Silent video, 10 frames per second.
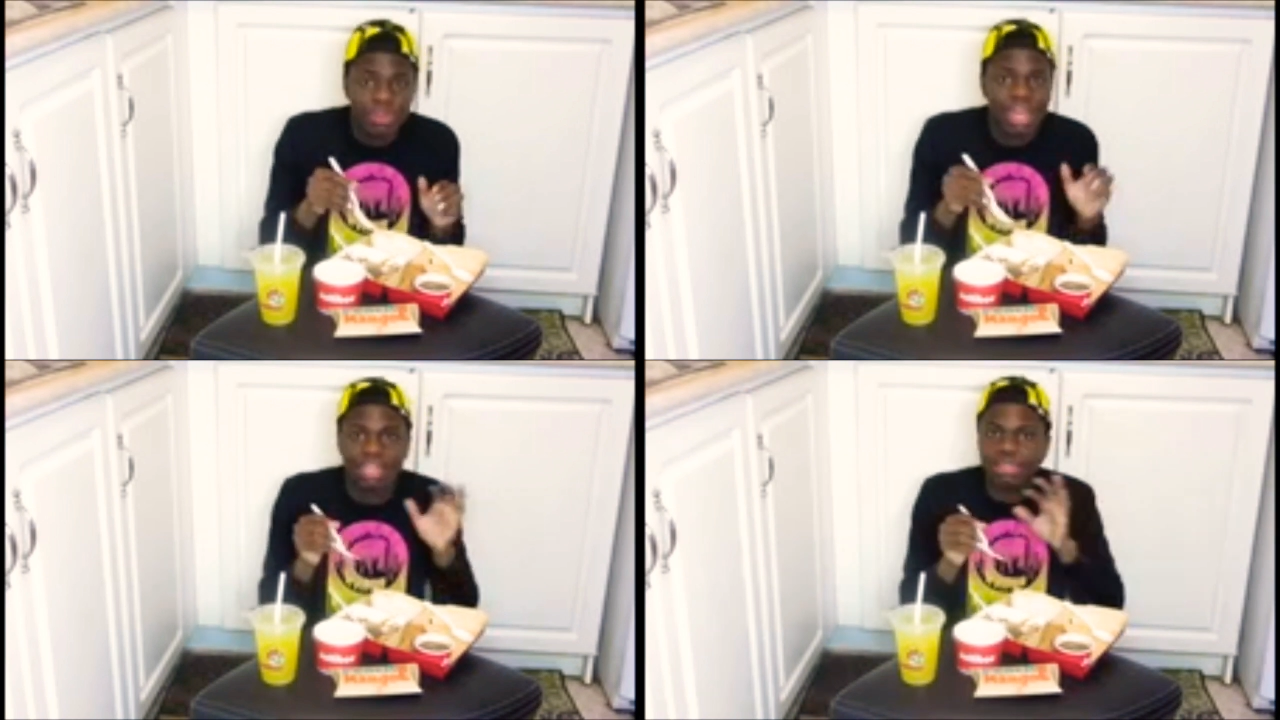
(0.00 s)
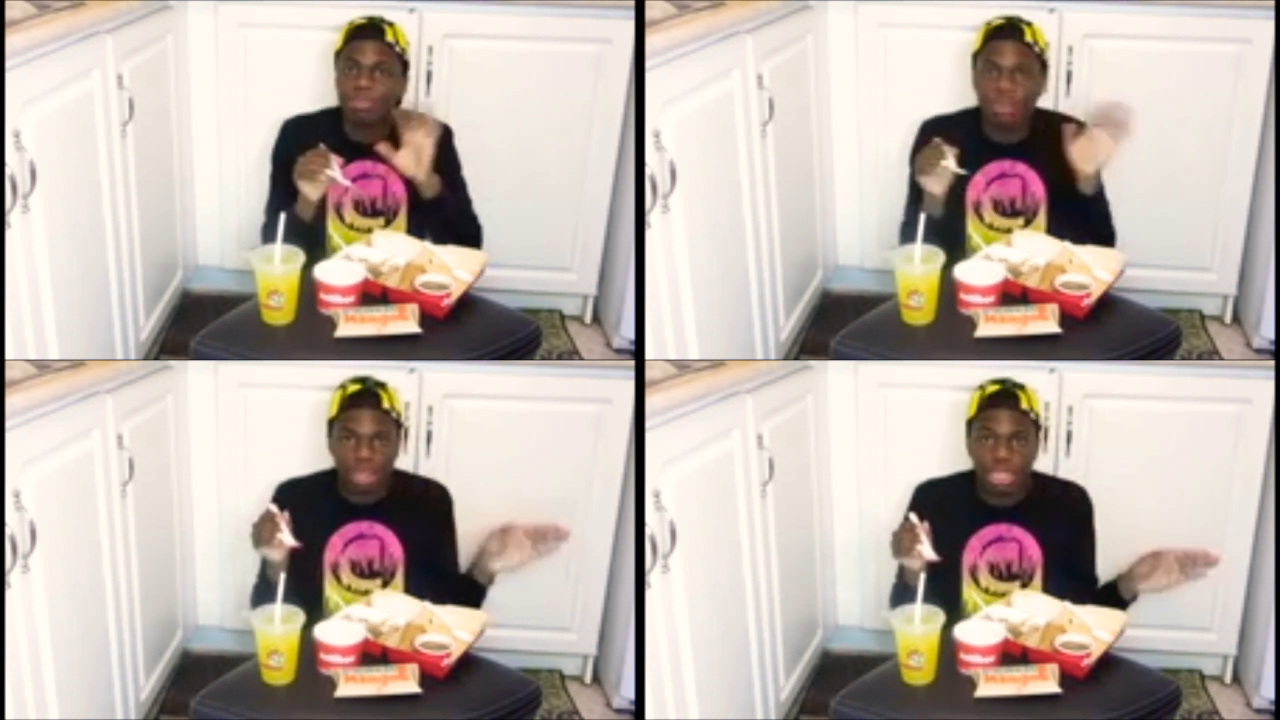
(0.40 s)
and
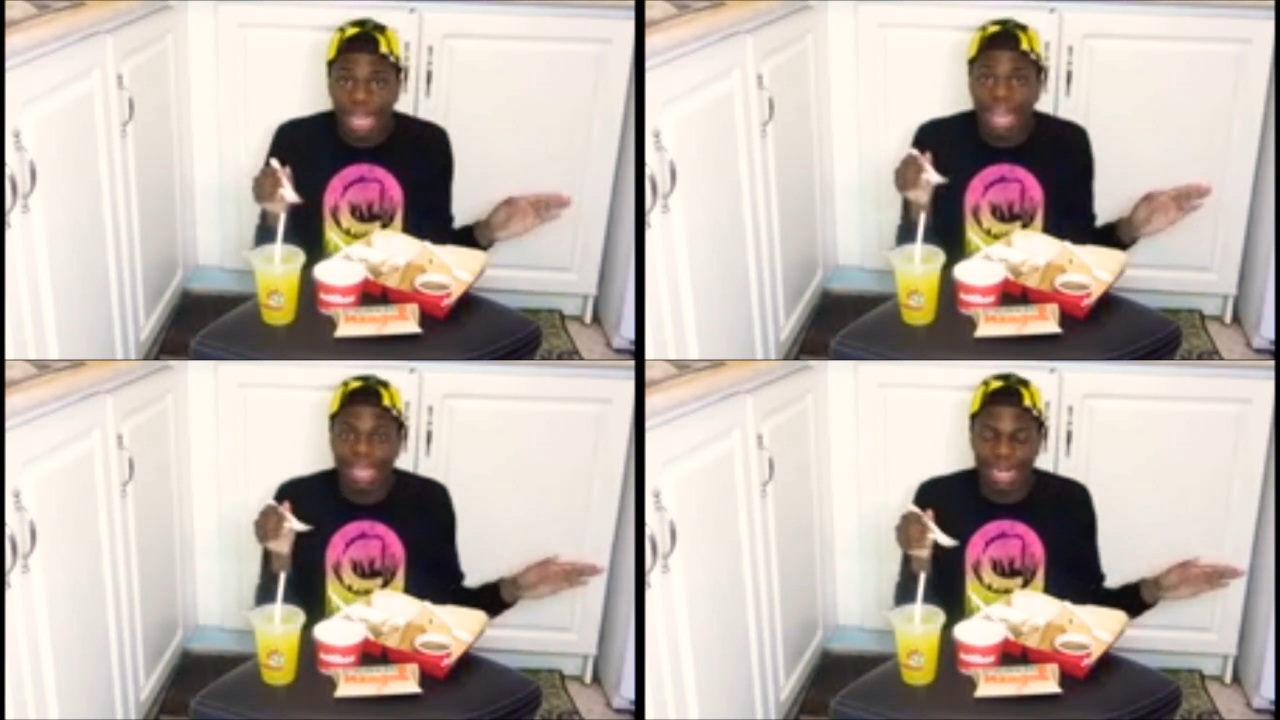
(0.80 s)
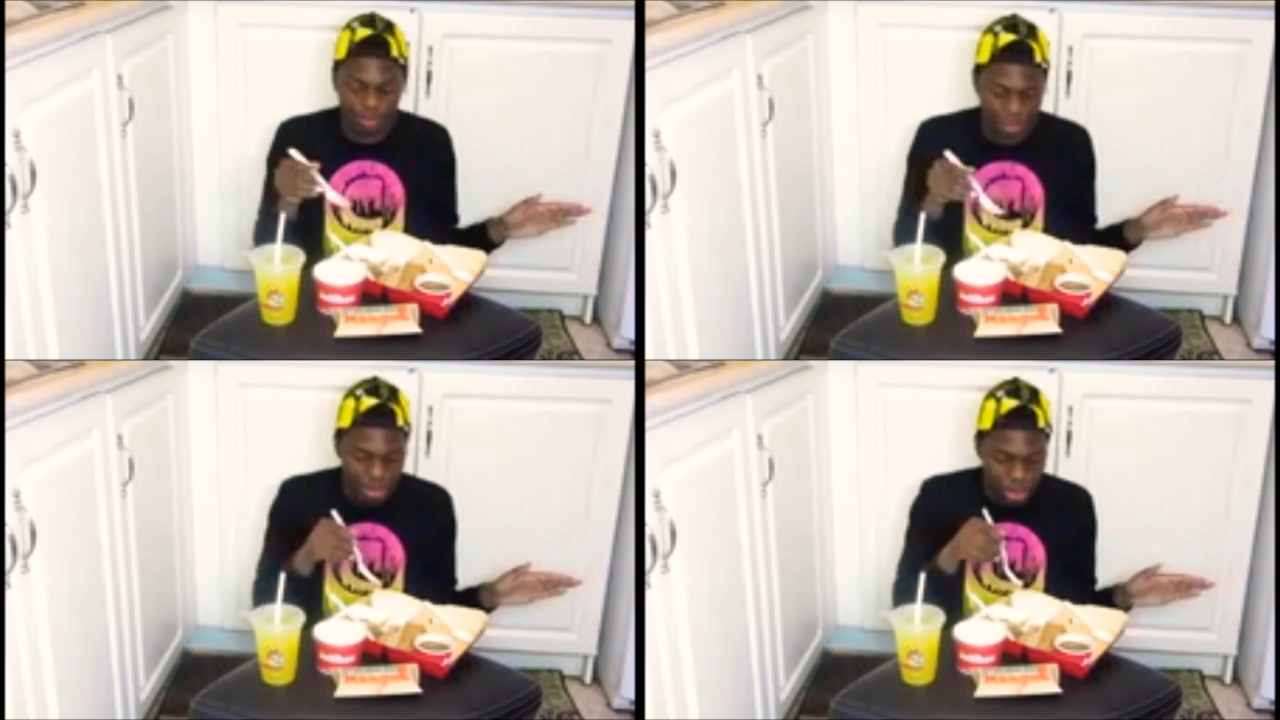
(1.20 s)
people, like, I get
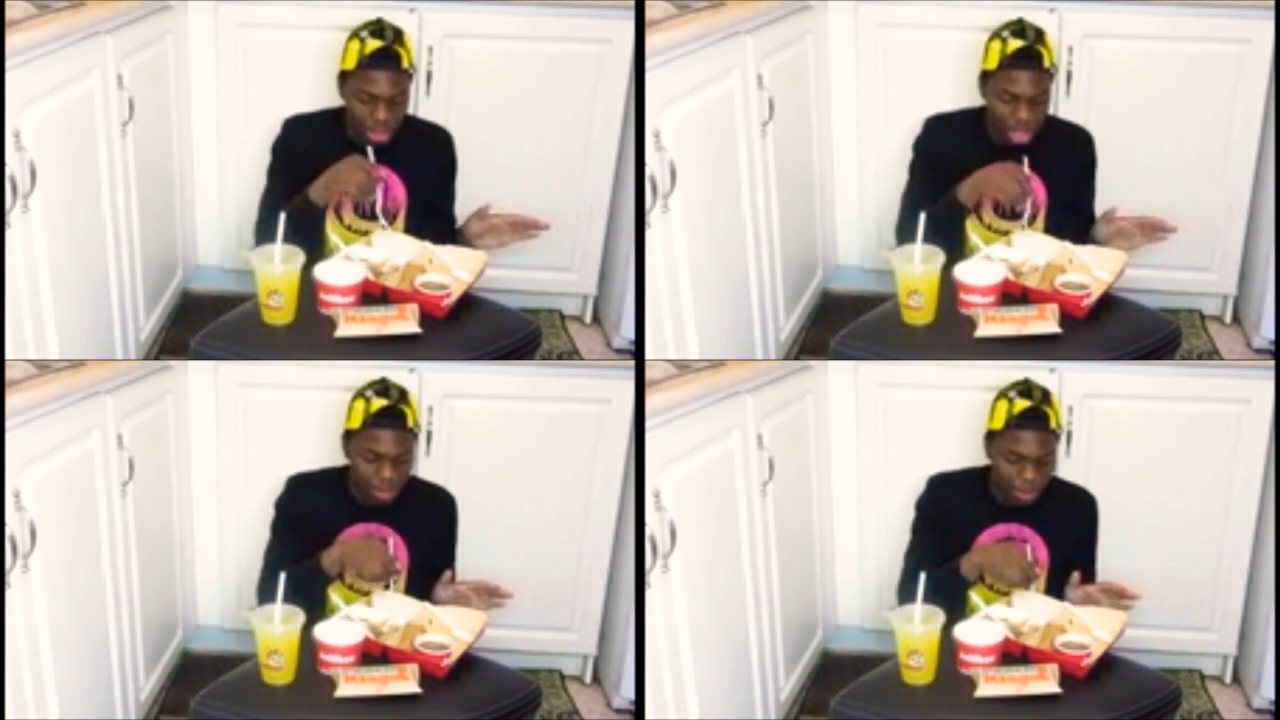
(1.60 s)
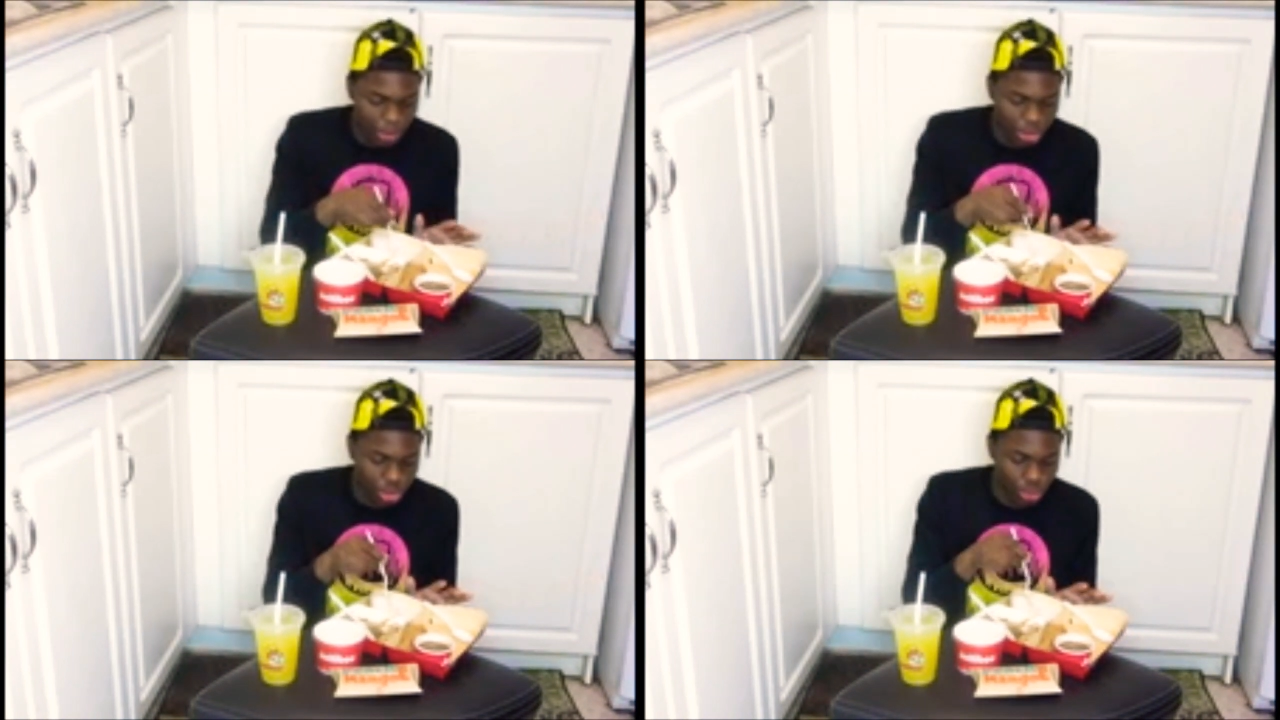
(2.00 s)
it, people come up
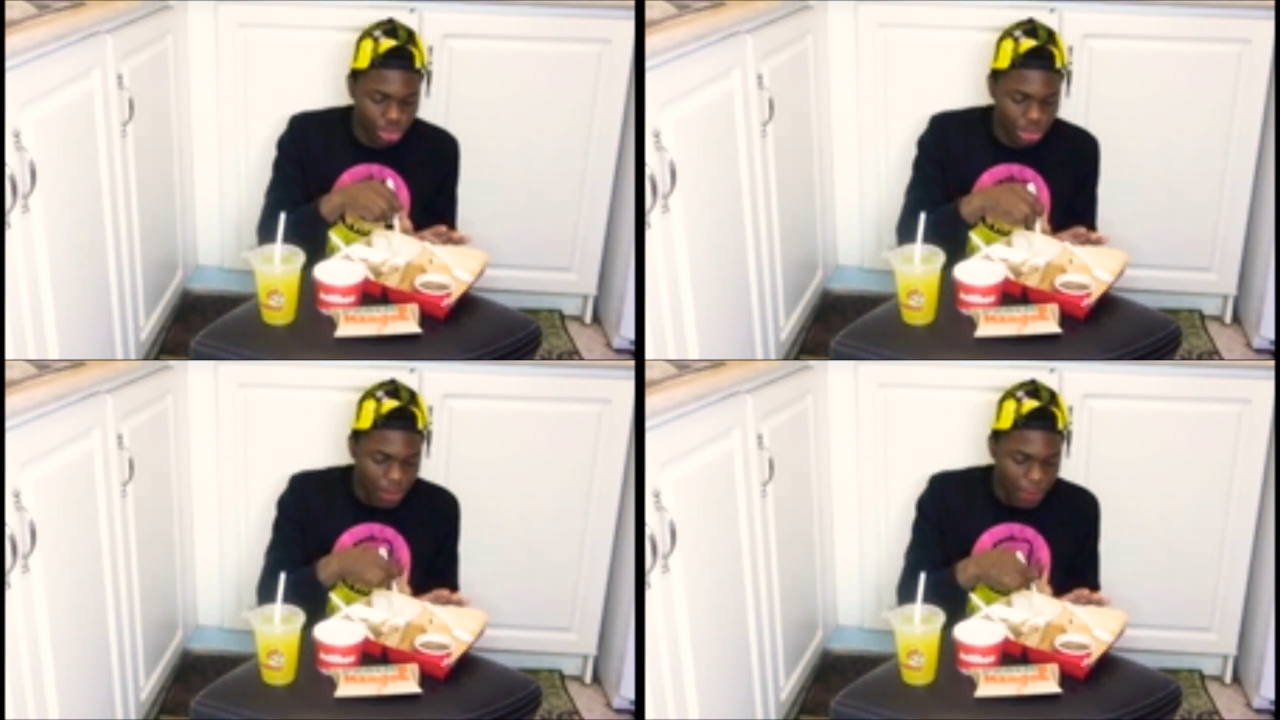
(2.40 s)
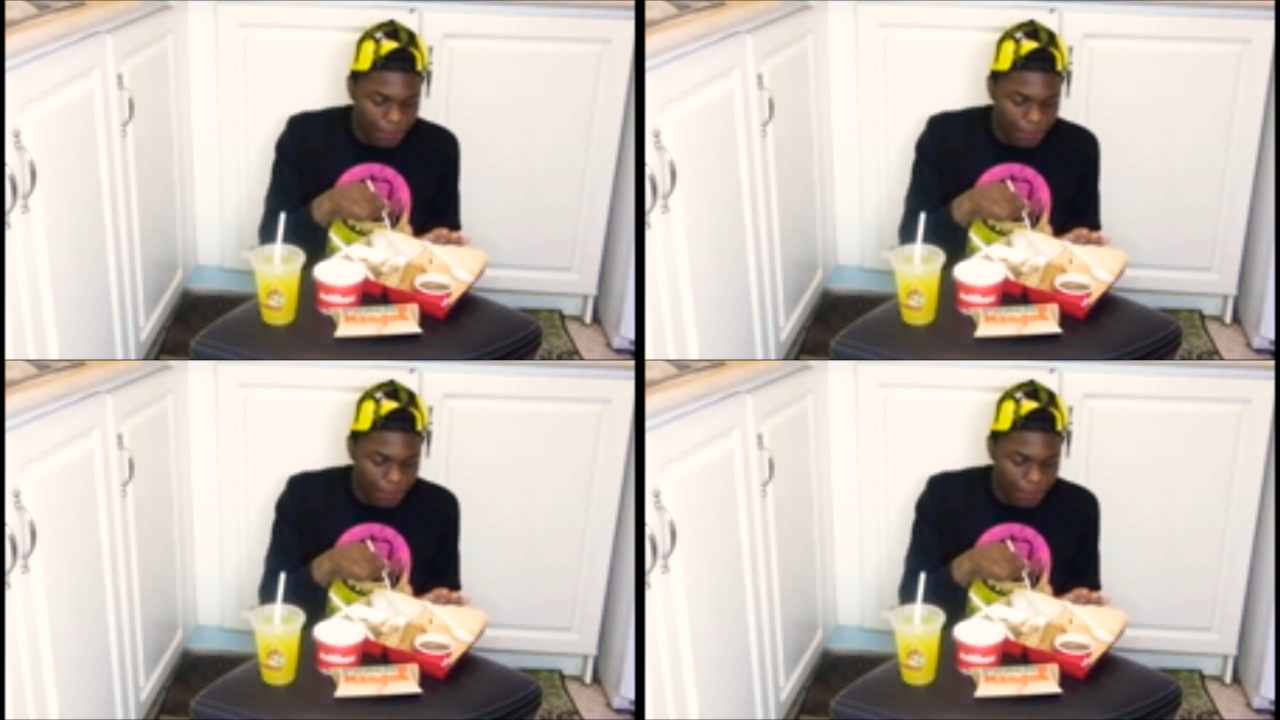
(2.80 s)
with those,